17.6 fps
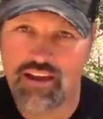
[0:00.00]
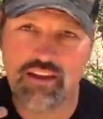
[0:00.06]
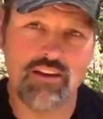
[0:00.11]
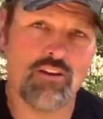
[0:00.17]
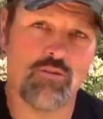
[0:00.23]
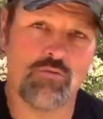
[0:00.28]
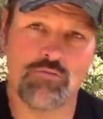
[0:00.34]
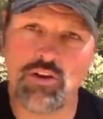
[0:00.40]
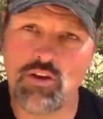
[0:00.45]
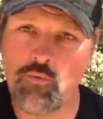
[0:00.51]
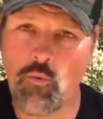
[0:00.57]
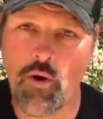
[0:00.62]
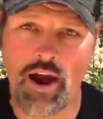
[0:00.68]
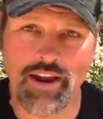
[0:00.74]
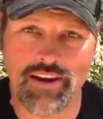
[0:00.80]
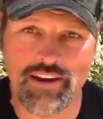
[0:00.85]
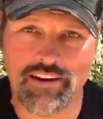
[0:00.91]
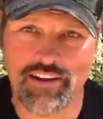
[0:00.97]
you know,
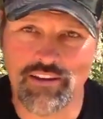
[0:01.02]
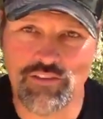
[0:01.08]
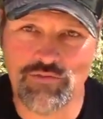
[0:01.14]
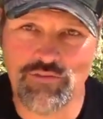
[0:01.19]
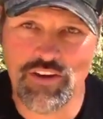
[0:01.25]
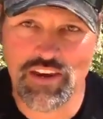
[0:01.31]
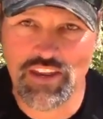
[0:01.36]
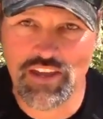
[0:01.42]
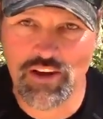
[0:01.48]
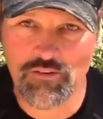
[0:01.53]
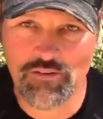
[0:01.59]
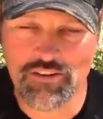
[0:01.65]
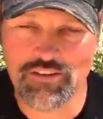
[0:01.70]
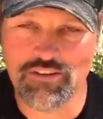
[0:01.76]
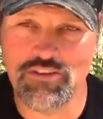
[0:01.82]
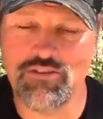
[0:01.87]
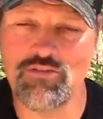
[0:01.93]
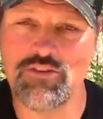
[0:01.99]
rewinding this video
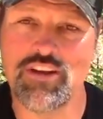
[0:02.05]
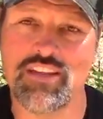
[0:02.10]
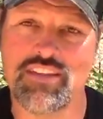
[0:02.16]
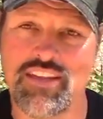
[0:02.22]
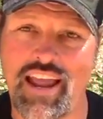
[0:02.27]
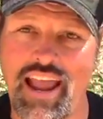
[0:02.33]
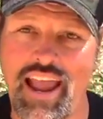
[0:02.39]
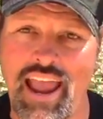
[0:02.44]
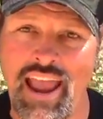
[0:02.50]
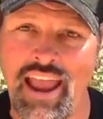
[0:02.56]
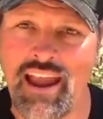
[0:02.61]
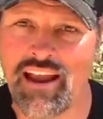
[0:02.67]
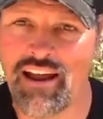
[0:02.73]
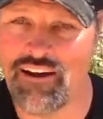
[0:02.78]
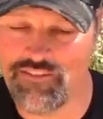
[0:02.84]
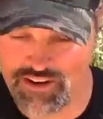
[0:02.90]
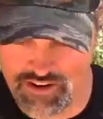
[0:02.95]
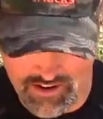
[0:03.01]
until you get the
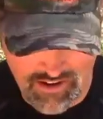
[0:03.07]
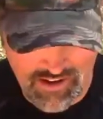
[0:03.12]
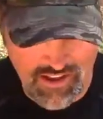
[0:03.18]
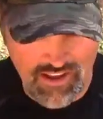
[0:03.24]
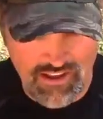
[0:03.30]
hang of it.